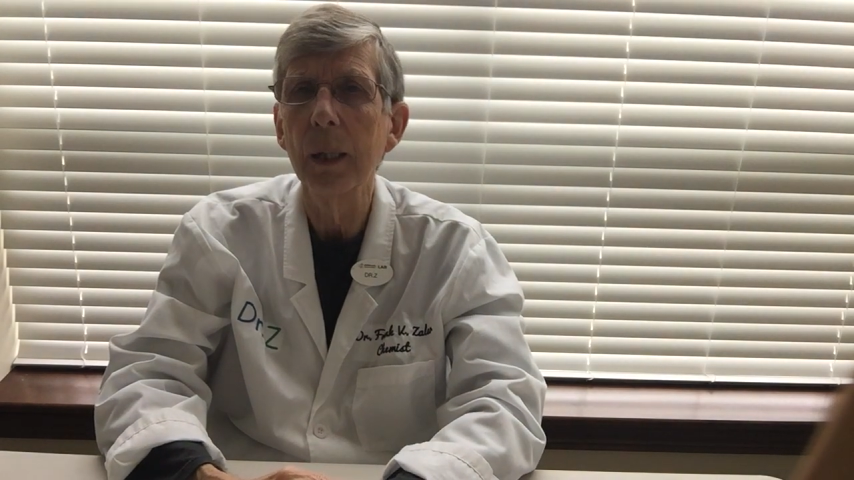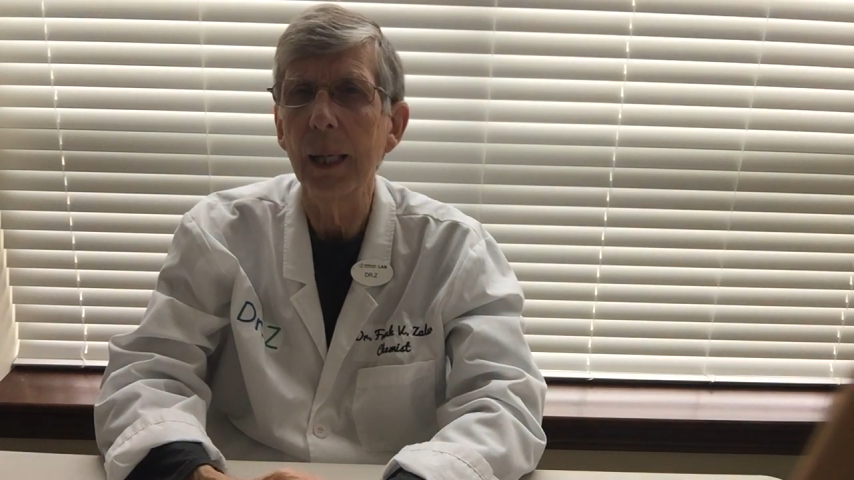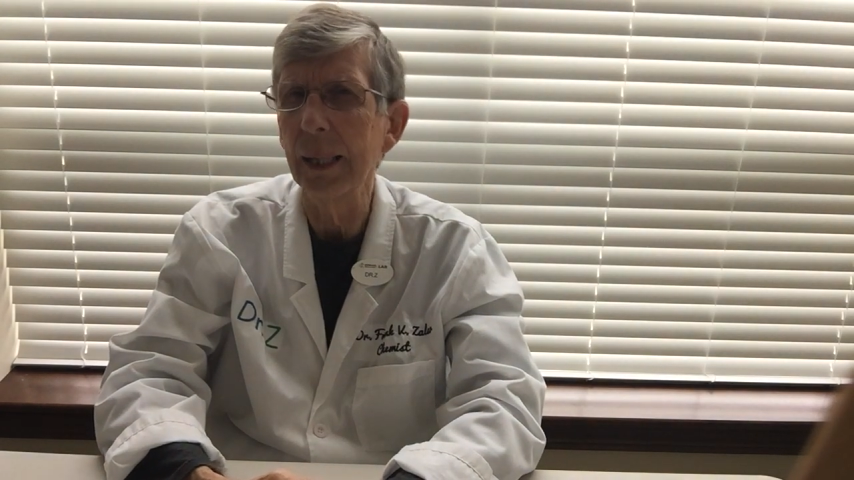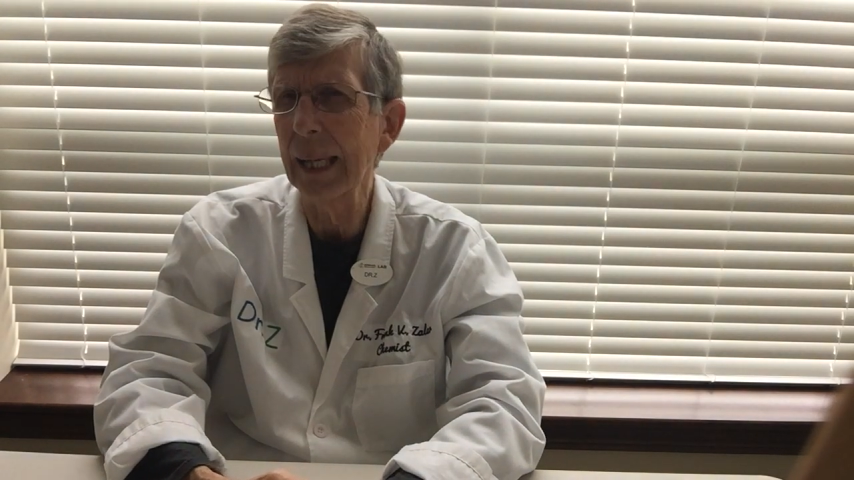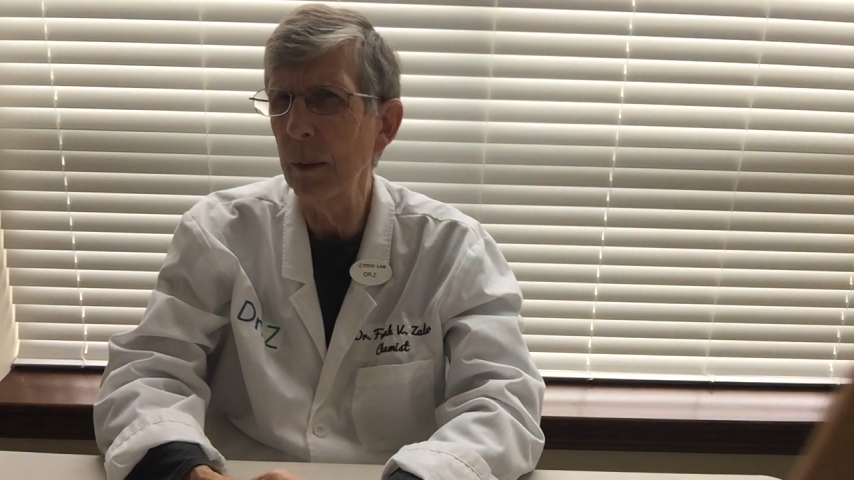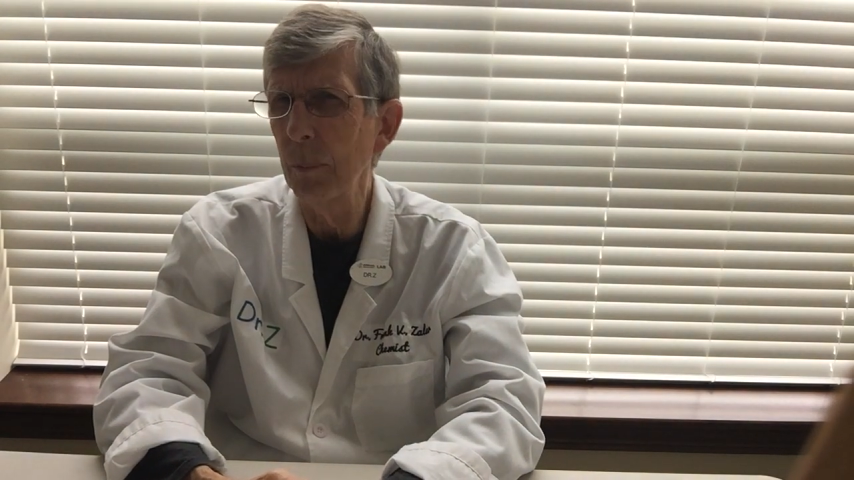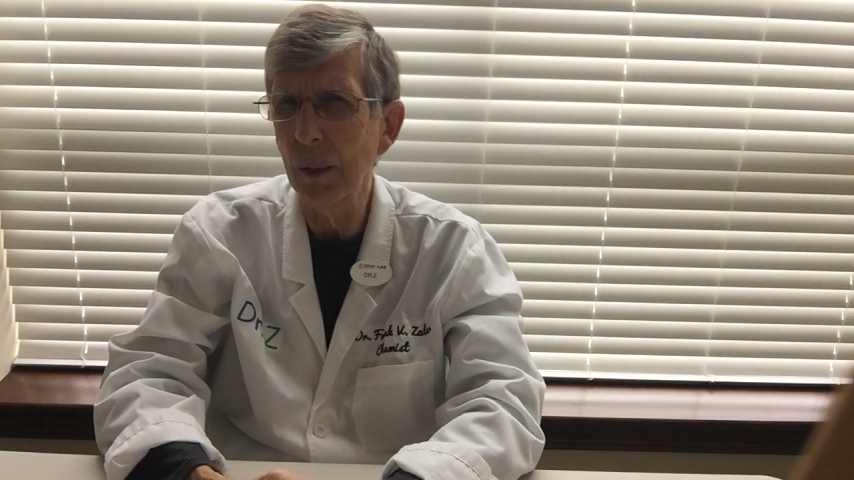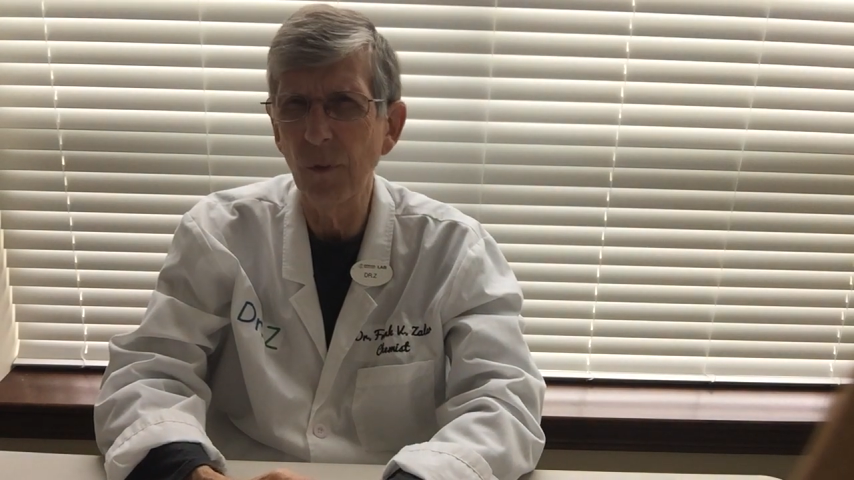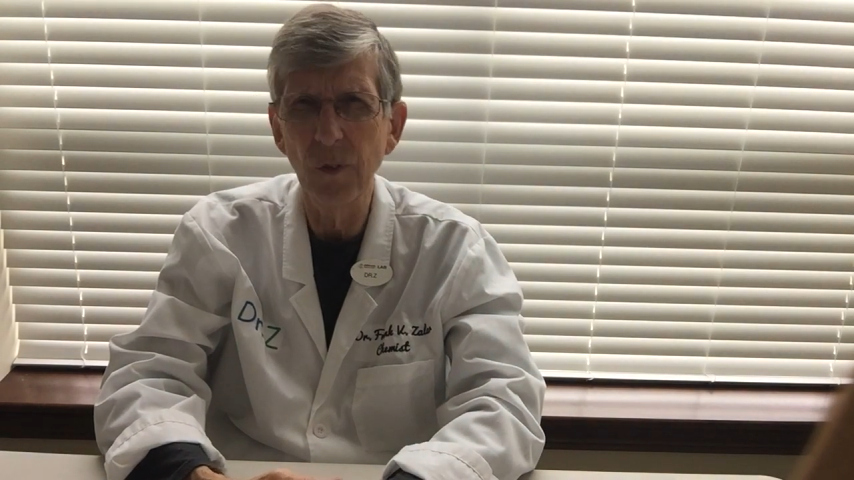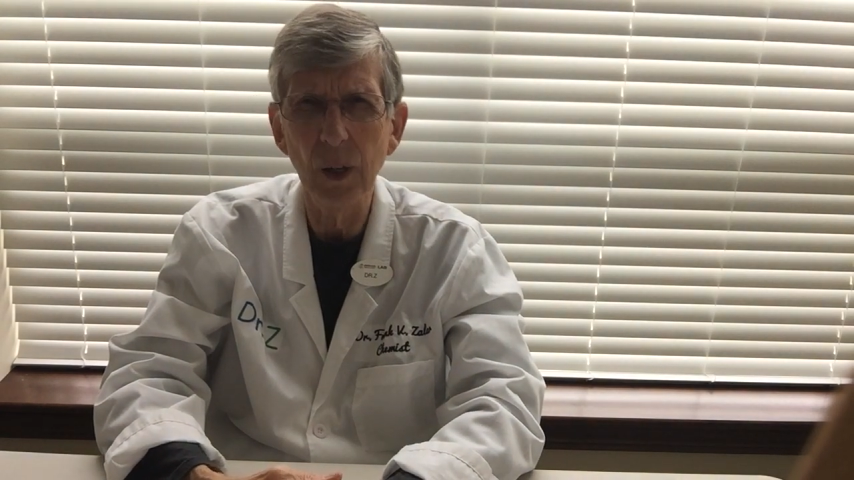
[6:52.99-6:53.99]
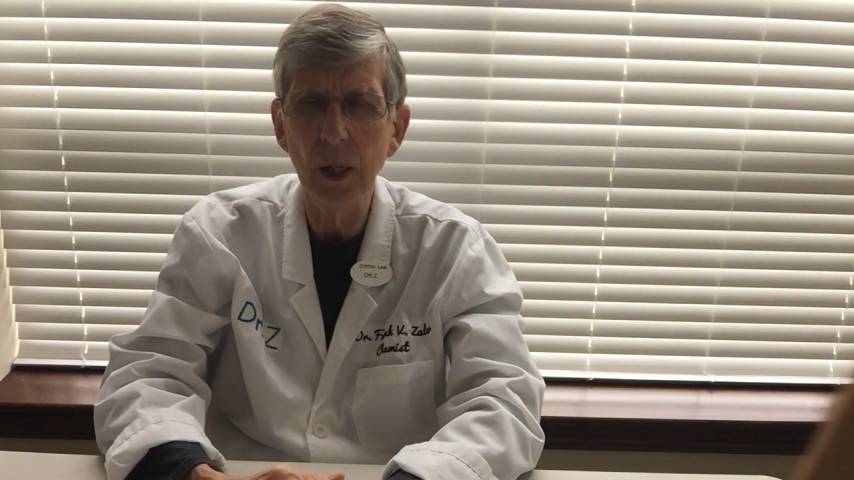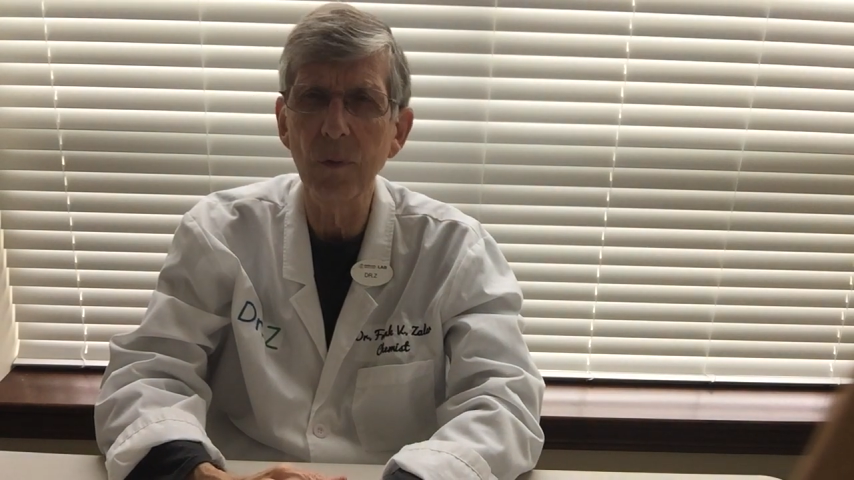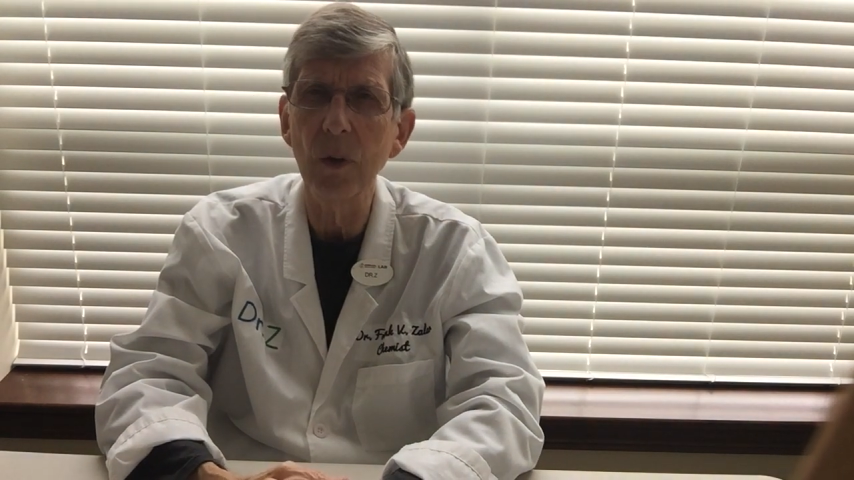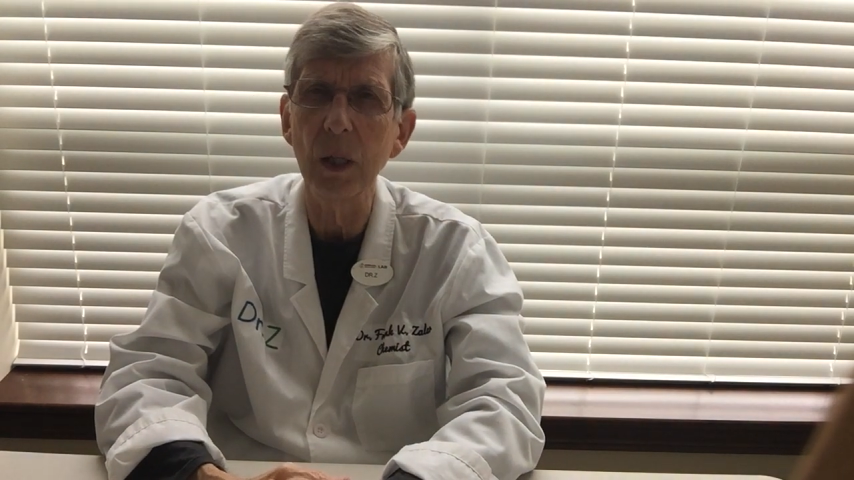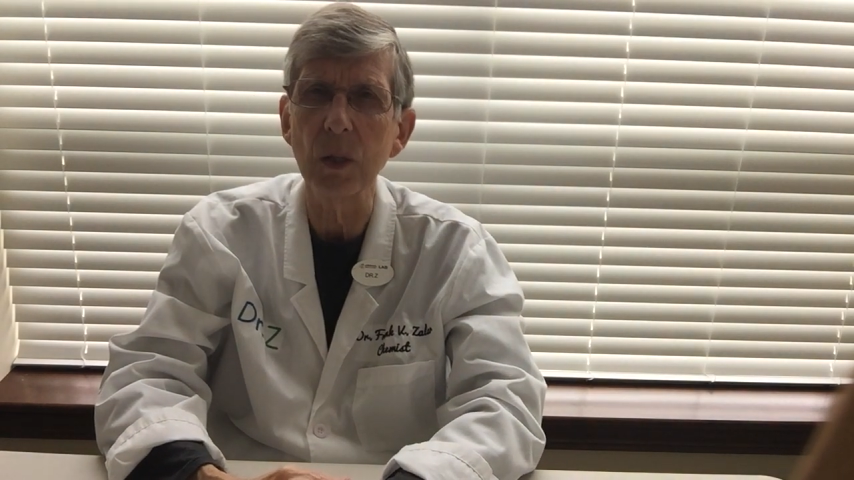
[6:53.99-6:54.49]
And they can be very,
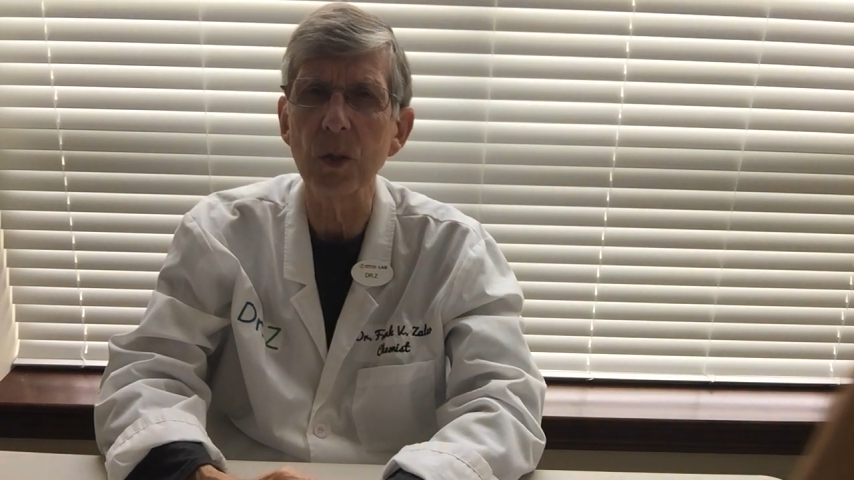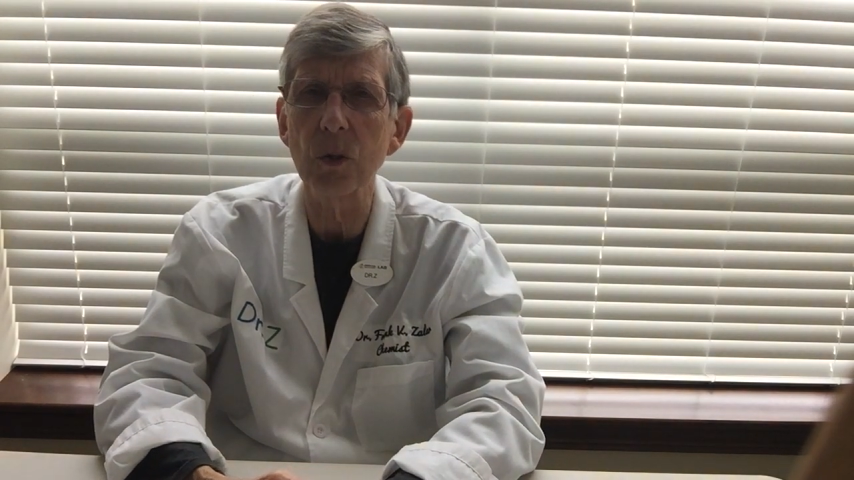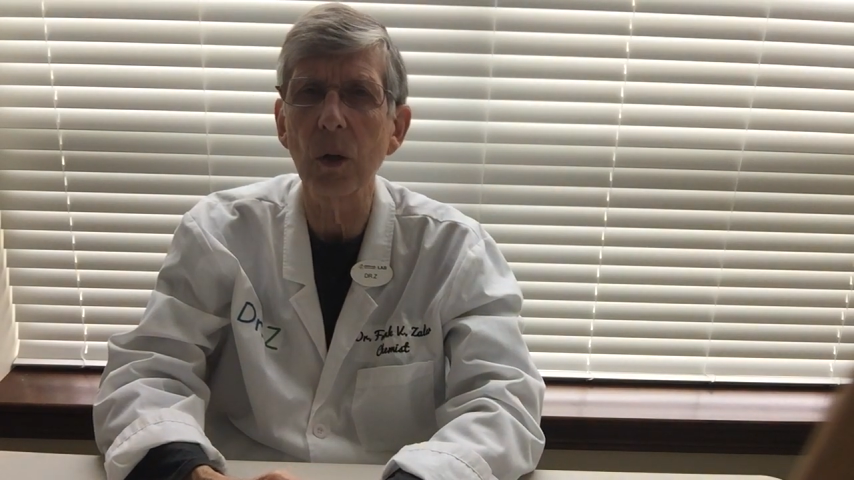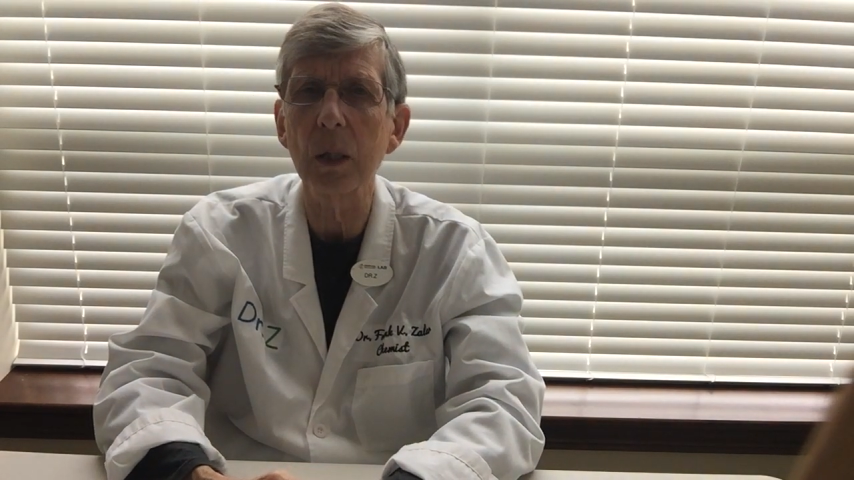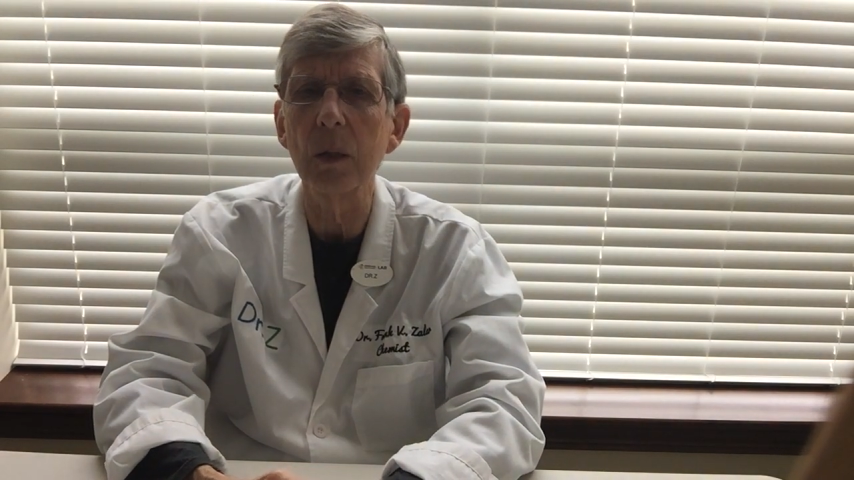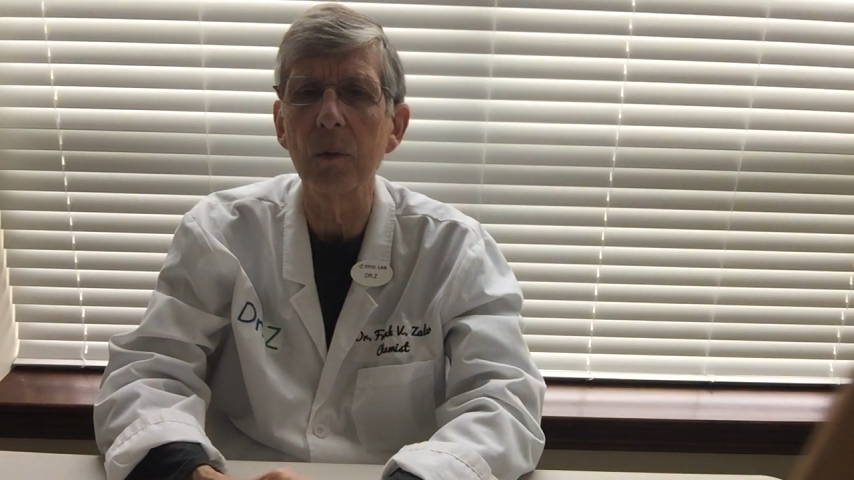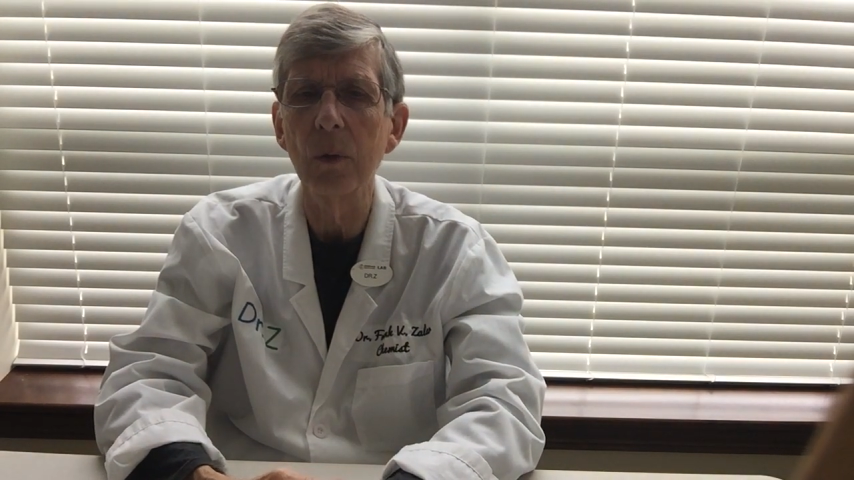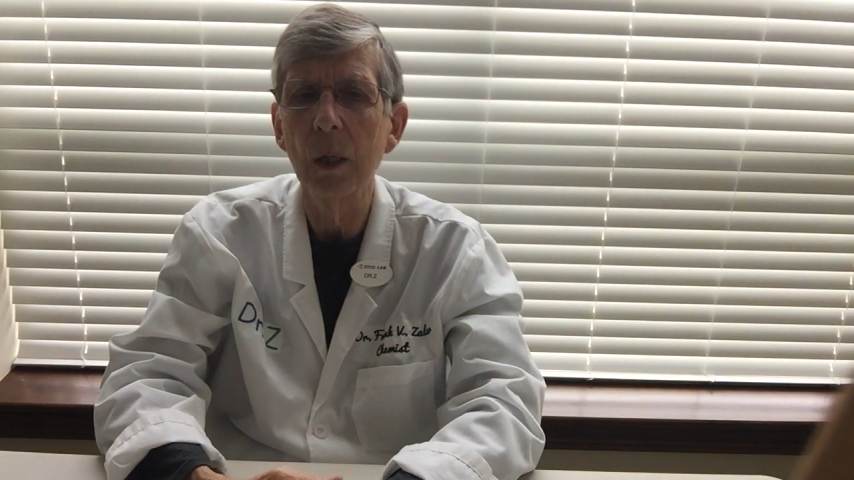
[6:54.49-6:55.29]
very destructive,